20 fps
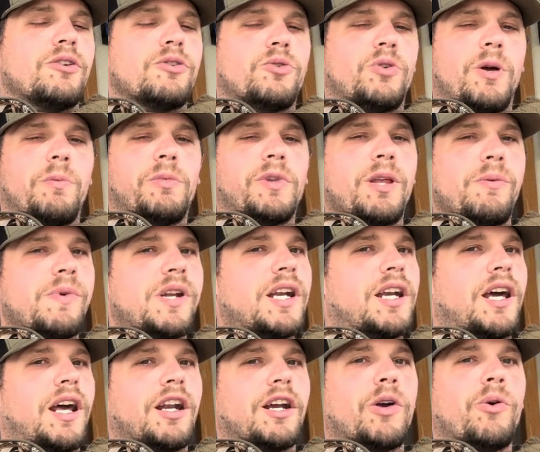So I'm limited
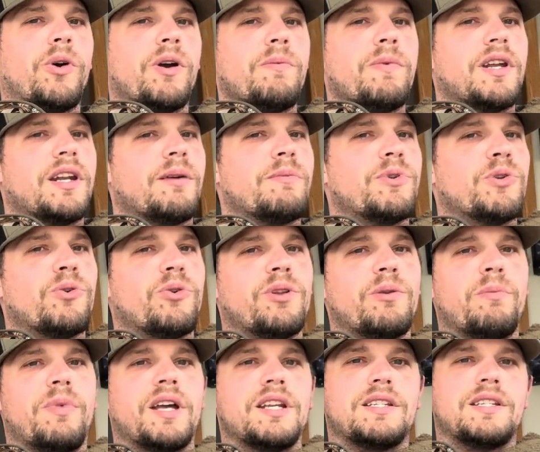on equipment. I'm doing the
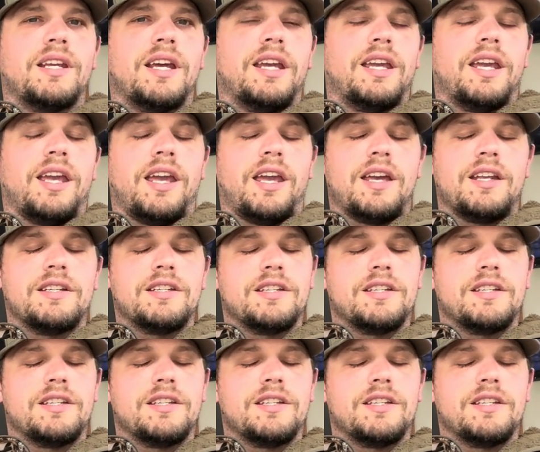best I can.